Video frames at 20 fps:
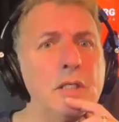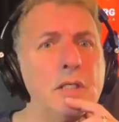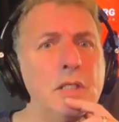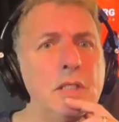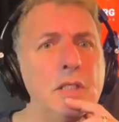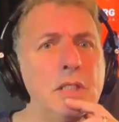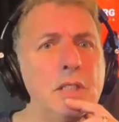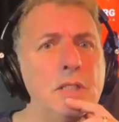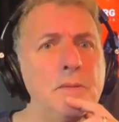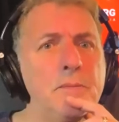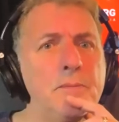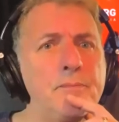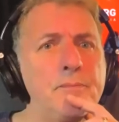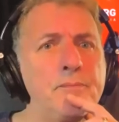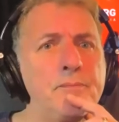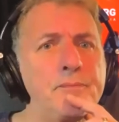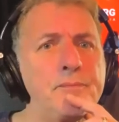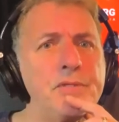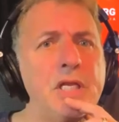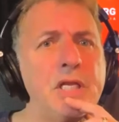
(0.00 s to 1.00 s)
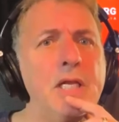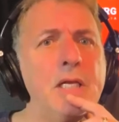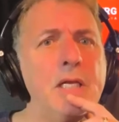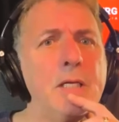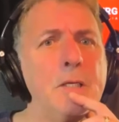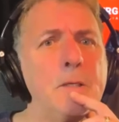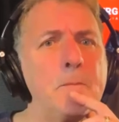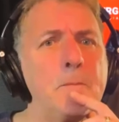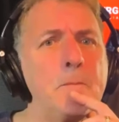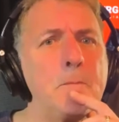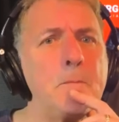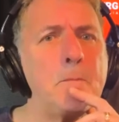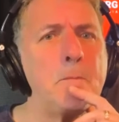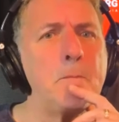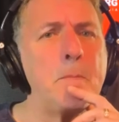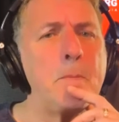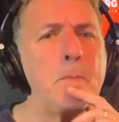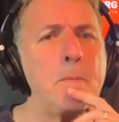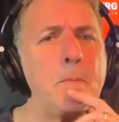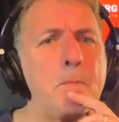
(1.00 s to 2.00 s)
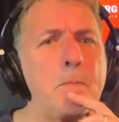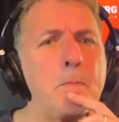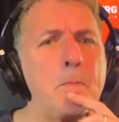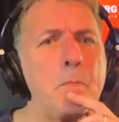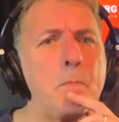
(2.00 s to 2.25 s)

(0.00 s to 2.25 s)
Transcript: Yeah, yeah. Mostly it's Marshalls. We all